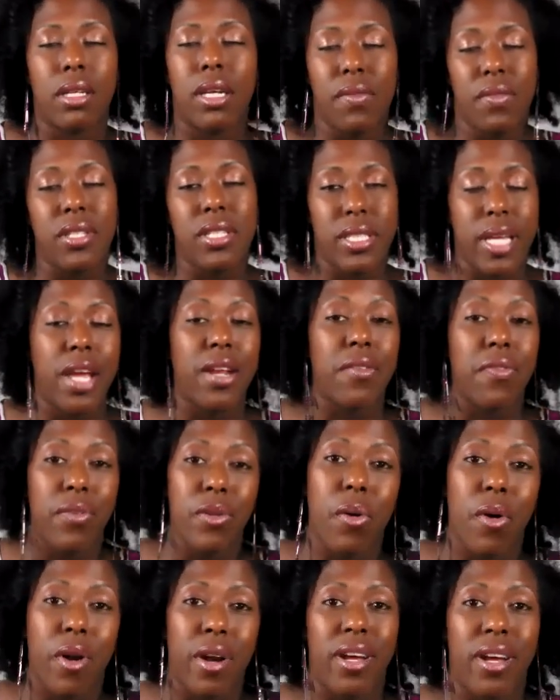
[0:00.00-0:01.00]
of the state of
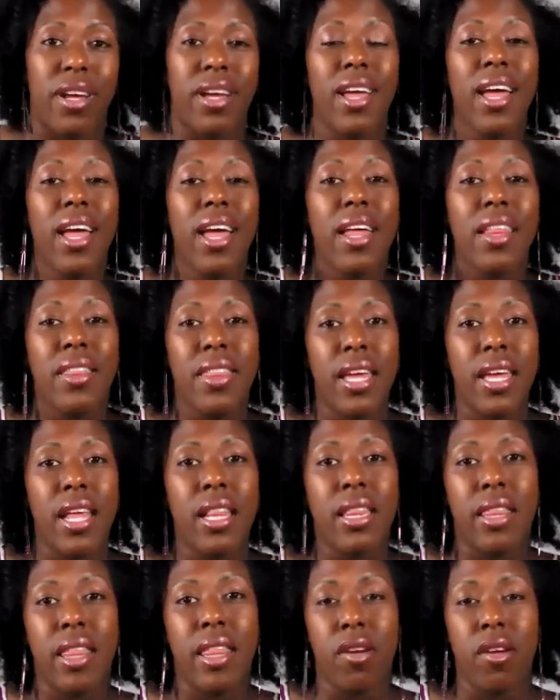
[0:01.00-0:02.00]
Florida,
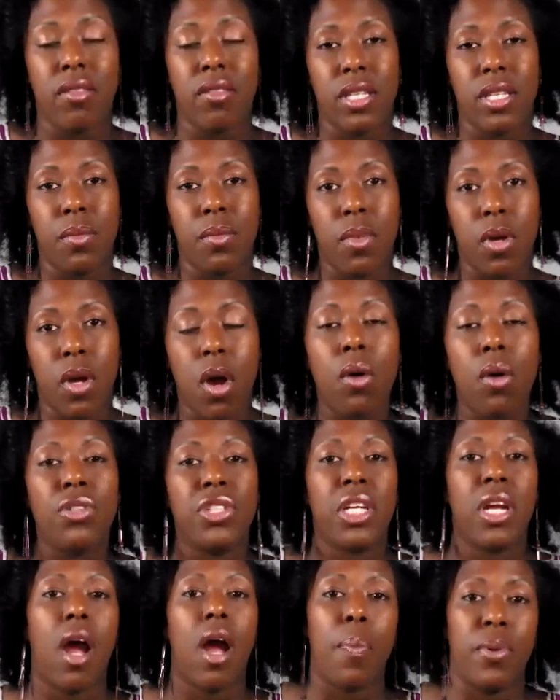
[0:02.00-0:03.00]
then there's some
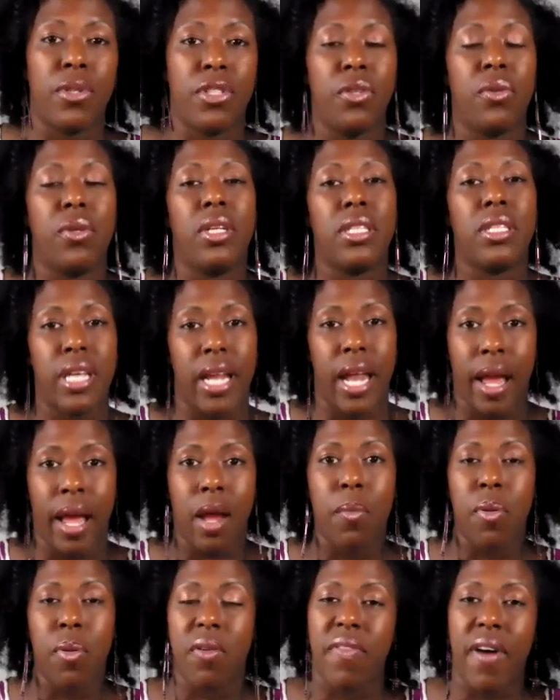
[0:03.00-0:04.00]
coaching opportunities that I
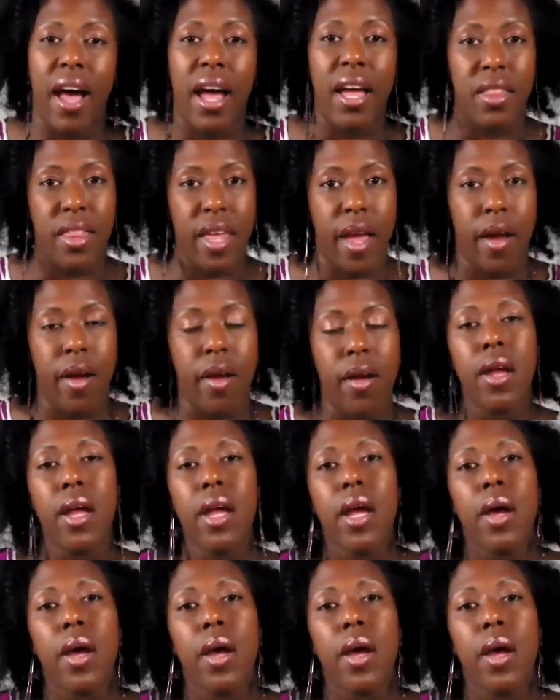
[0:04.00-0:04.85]
can provide there.